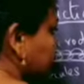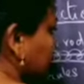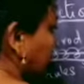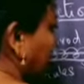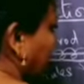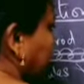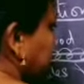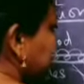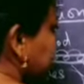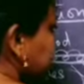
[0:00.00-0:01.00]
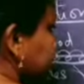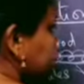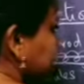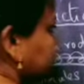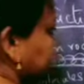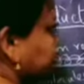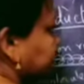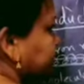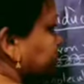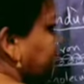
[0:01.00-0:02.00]
So this is,
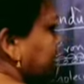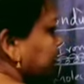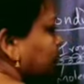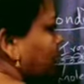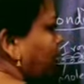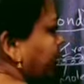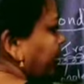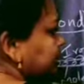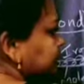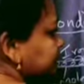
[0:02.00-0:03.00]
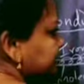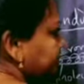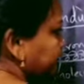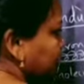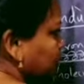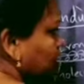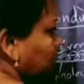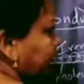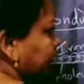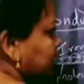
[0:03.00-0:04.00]
the warm air rises up and the
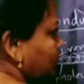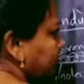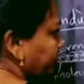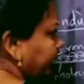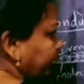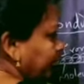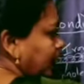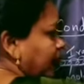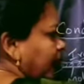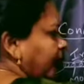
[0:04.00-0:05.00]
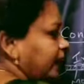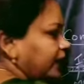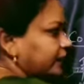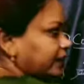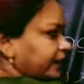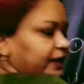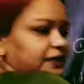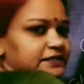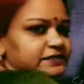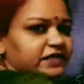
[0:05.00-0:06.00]
cold air is occupying, and like a
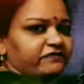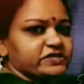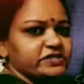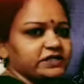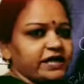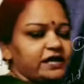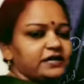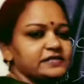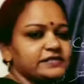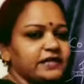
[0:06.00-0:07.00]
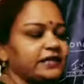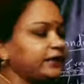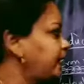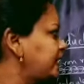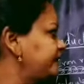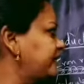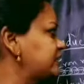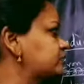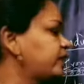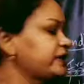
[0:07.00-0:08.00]
current is, convection current is set up. That
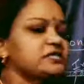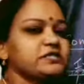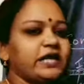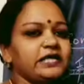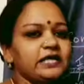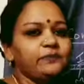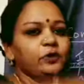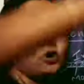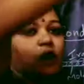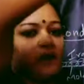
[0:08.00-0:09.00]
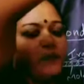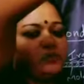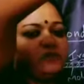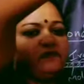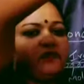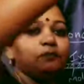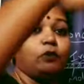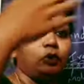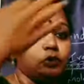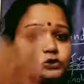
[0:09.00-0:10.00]
is why the child keeping on above the flame
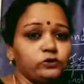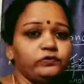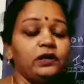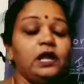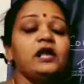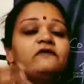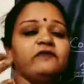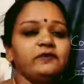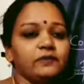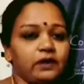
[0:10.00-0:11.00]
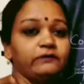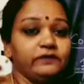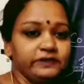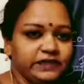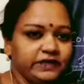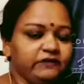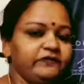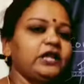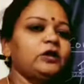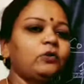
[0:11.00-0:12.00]
also will feel, he'll
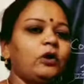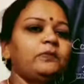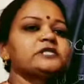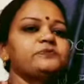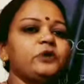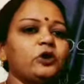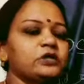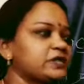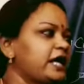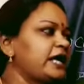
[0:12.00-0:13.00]
feel the warmness, because